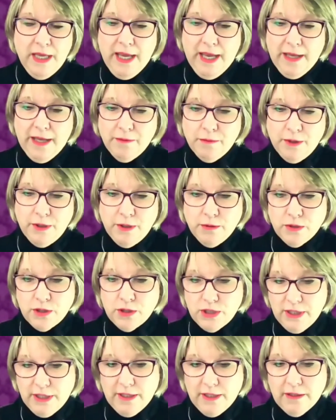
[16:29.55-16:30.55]
And when you
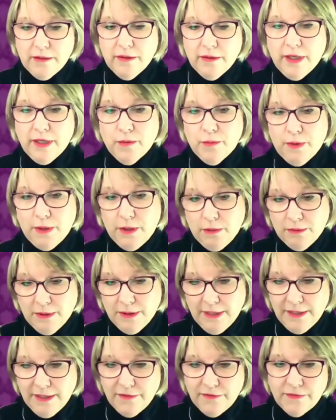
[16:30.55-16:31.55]
share and when you
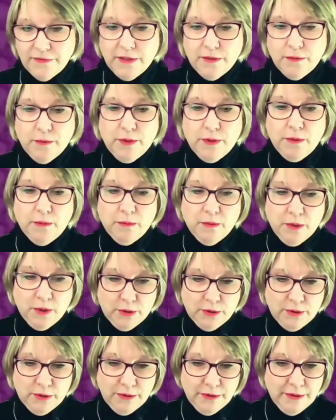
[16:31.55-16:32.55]
lift and when you
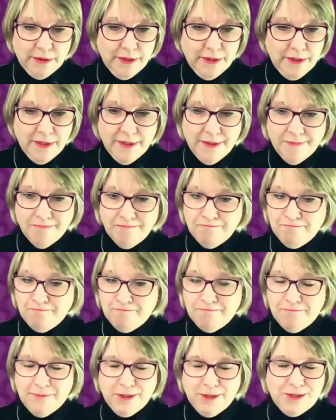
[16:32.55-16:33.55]
learn,
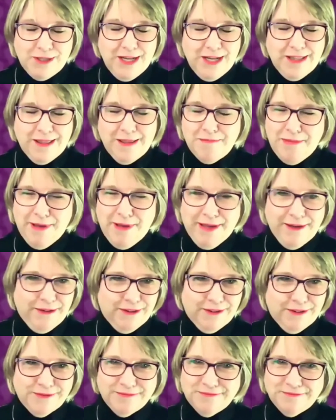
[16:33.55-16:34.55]
there's nothing
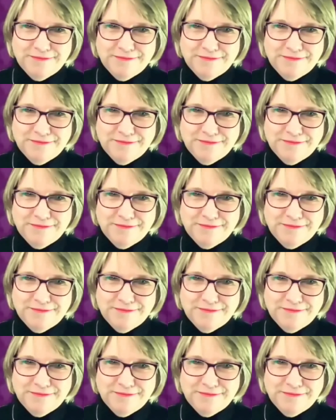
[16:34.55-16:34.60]
better.